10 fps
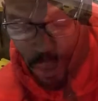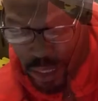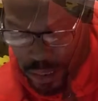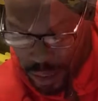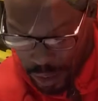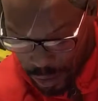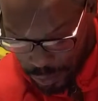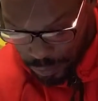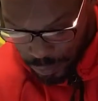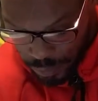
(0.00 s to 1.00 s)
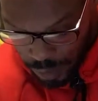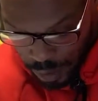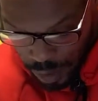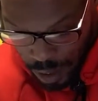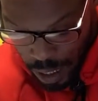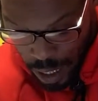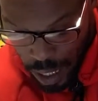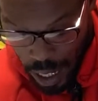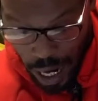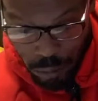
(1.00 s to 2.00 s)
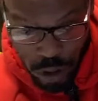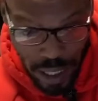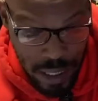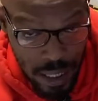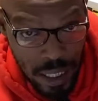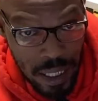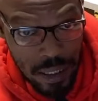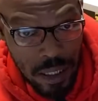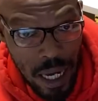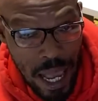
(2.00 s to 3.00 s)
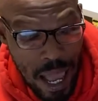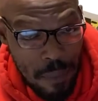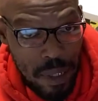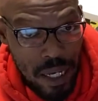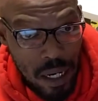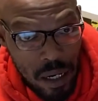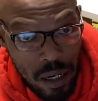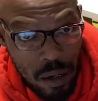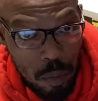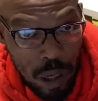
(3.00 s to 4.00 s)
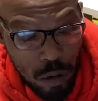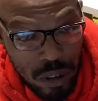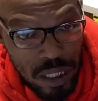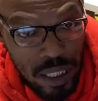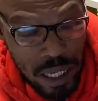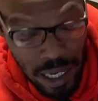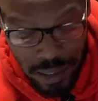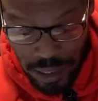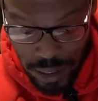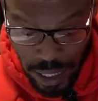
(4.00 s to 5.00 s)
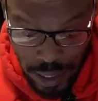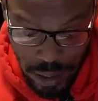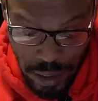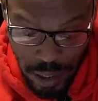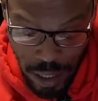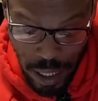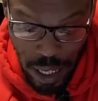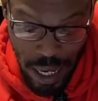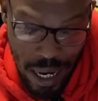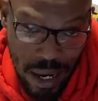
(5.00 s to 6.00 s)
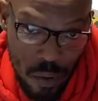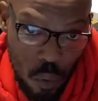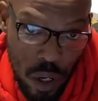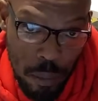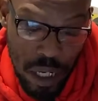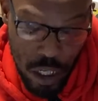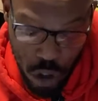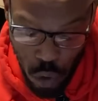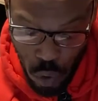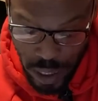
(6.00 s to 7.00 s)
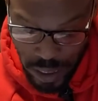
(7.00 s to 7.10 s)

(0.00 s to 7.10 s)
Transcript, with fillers: being said, I'm trying to get in the habit of posting content daily. And with me doing